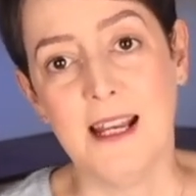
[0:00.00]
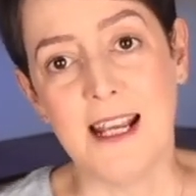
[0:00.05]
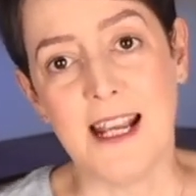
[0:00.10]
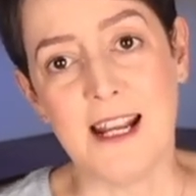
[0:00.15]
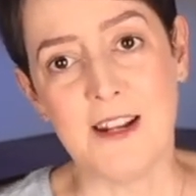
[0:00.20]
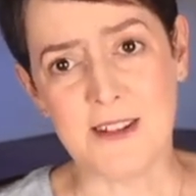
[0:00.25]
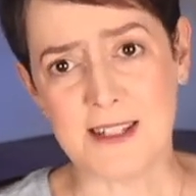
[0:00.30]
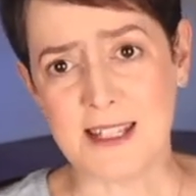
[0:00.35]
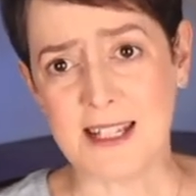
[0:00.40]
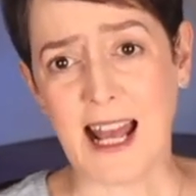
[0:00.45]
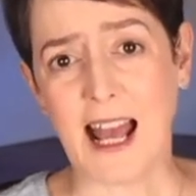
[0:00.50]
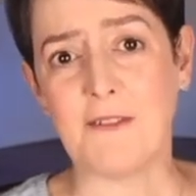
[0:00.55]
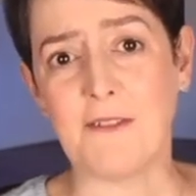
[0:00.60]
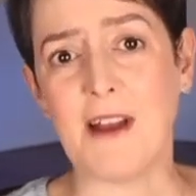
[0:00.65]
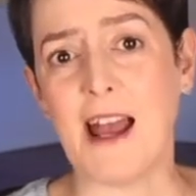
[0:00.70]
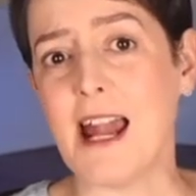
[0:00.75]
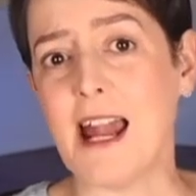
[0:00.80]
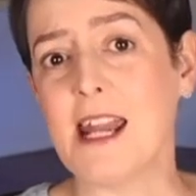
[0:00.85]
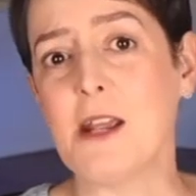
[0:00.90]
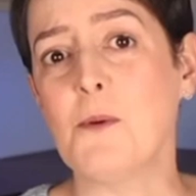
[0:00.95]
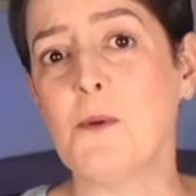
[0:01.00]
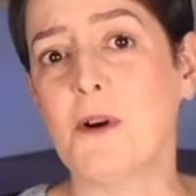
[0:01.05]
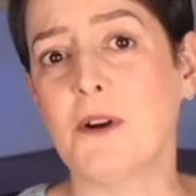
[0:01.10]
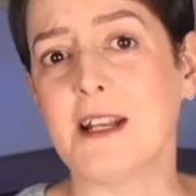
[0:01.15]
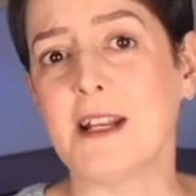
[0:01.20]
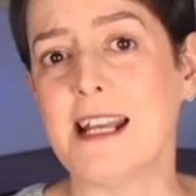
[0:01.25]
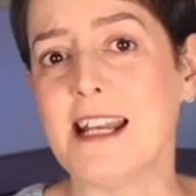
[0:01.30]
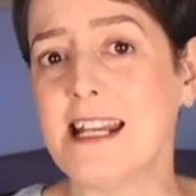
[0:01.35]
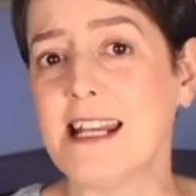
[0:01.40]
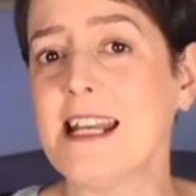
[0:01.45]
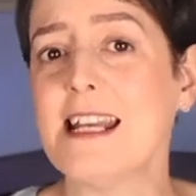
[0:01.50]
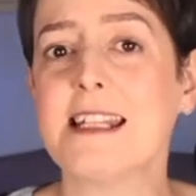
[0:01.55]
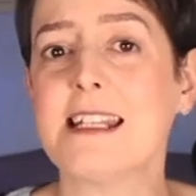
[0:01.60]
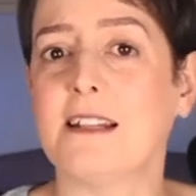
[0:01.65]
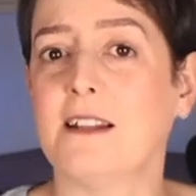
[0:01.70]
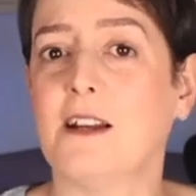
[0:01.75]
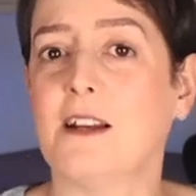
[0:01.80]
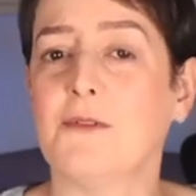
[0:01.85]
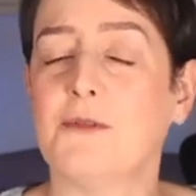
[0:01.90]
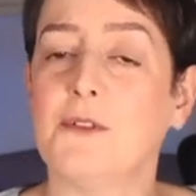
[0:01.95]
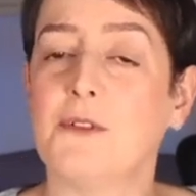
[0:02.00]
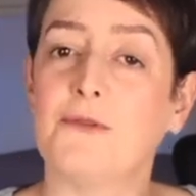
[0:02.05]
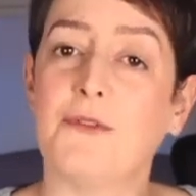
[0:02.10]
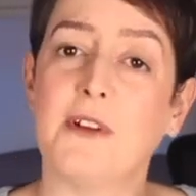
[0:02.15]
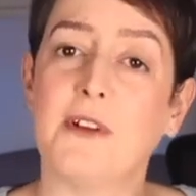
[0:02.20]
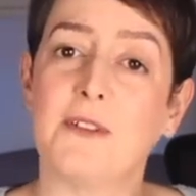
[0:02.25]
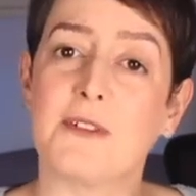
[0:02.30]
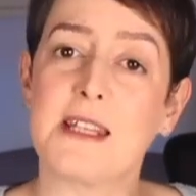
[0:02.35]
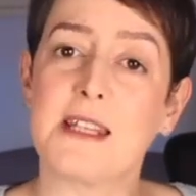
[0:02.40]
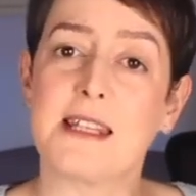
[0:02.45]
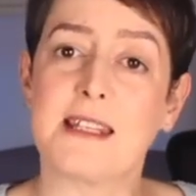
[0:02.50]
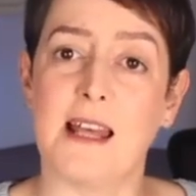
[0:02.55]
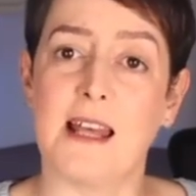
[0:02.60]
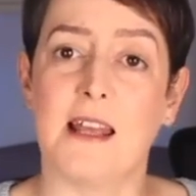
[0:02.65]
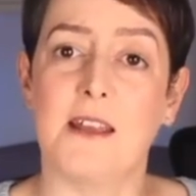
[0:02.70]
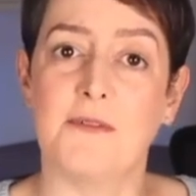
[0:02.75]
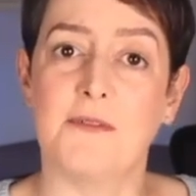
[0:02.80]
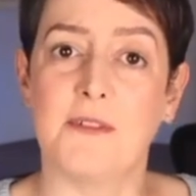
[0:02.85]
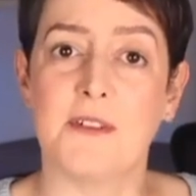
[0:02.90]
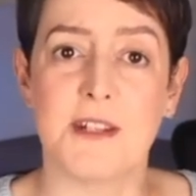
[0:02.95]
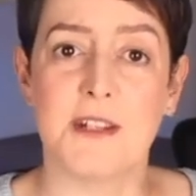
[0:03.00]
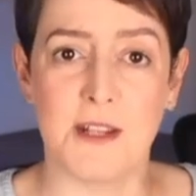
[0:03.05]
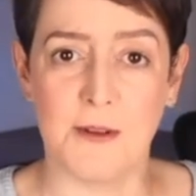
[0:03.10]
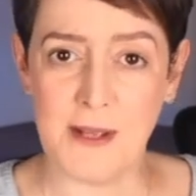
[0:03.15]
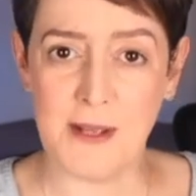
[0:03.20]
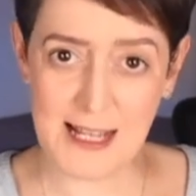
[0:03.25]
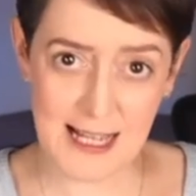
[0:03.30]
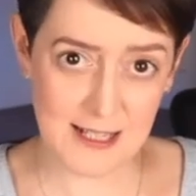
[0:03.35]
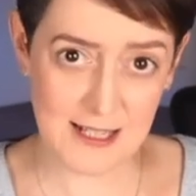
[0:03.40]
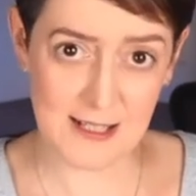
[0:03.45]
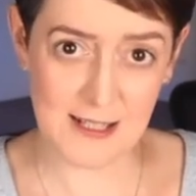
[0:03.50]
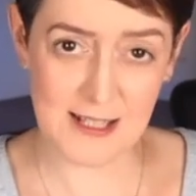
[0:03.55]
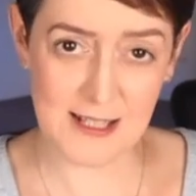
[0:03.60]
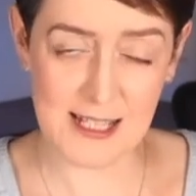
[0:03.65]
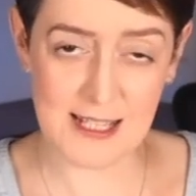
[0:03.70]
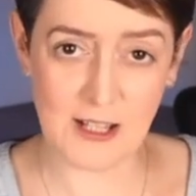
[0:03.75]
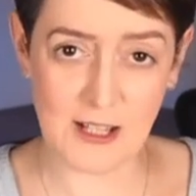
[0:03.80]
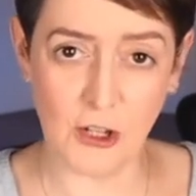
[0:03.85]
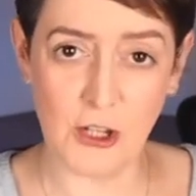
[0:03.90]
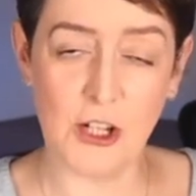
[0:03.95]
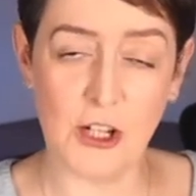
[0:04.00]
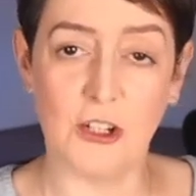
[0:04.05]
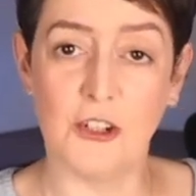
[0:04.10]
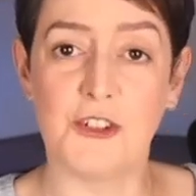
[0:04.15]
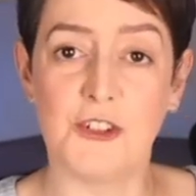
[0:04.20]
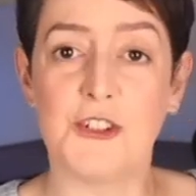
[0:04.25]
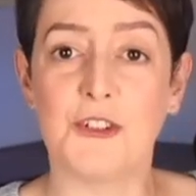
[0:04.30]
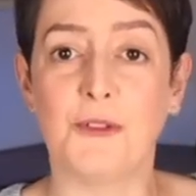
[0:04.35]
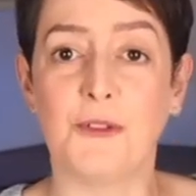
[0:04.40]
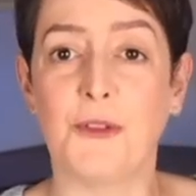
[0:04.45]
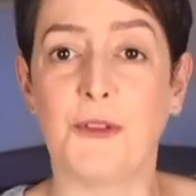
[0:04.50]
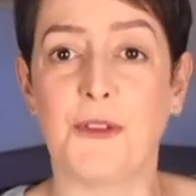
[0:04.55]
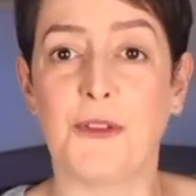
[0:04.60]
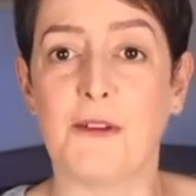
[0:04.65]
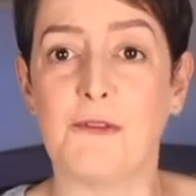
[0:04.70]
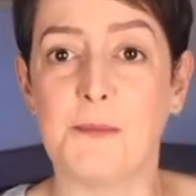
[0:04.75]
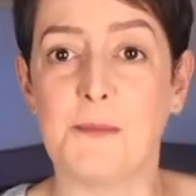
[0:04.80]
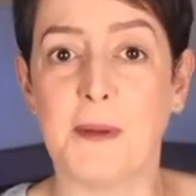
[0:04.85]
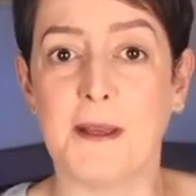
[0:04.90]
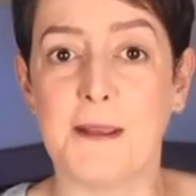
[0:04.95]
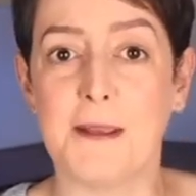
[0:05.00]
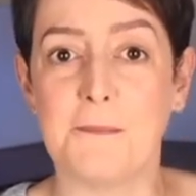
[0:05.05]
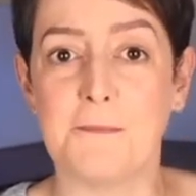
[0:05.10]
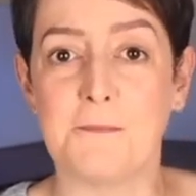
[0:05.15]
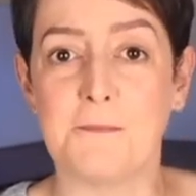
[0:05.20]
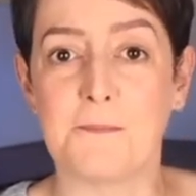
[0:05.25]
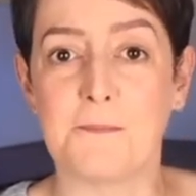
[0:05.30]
He doesn't have anyone in his life that feels safe, so he enters psychological therapy.